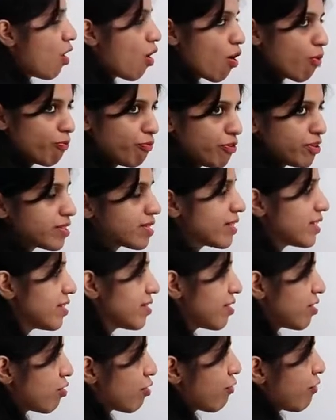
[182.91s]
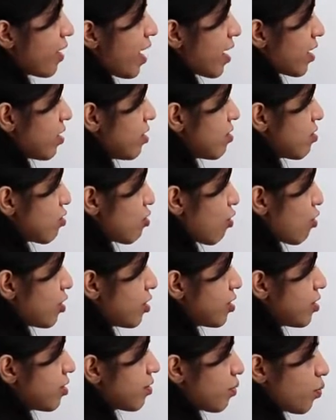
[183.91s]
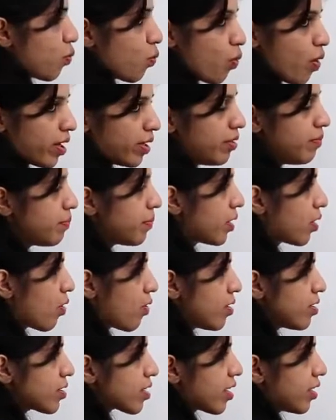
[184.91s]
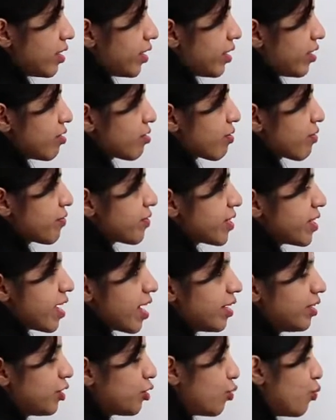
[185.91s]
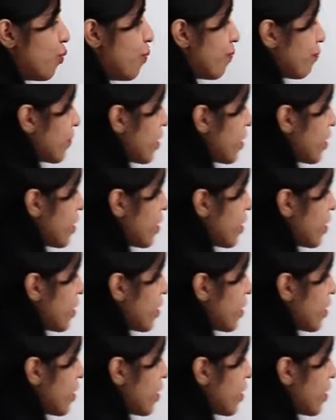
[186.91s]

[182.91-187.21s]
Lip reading: Obviously 0 flag is not 1 because contents of C are 2.